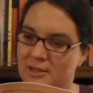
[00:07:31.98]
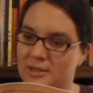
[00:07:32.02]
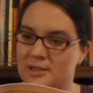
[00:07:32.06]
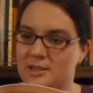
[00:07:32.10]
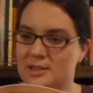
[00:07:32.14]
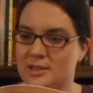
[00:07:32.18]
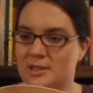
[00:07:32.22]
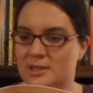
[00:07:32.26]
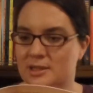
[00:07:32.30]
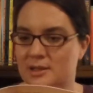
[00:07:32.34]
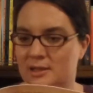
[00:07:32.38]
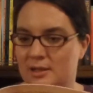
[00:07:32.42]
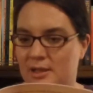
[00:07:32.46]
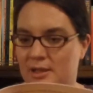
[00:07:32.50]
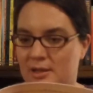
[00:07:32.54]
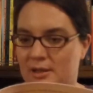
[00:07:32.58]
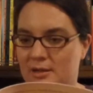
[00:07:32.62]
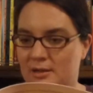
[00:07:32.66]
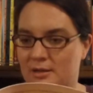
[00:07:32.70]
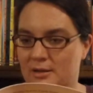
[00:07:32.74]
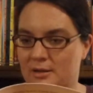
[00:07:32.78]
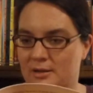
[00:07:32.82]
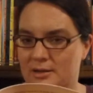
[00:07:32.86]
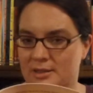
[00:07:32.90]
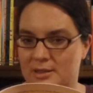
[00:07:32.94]
this is
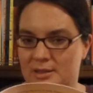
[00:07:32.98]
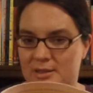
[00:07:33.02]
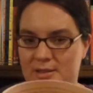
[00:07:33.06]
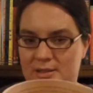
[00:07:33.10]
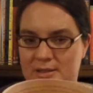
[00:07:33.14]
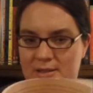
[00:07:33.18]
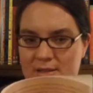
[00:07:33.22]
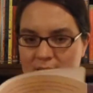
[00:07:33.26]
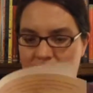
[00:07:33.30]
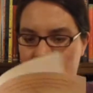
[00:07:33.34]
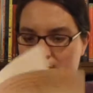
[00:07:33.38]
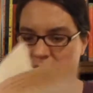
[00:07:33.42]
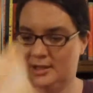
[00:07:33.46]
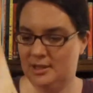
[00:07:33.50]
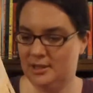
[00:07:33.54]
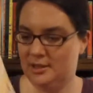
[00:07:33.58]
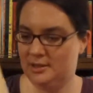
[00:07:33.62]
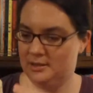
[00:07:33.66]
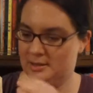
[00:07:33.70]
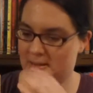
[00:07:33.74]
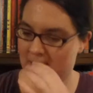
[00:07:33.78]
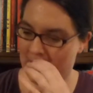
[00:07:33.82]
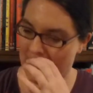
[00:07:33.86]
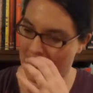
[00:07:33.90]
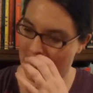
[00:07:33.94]
either
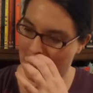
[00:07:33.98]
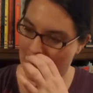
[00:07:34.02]
signed,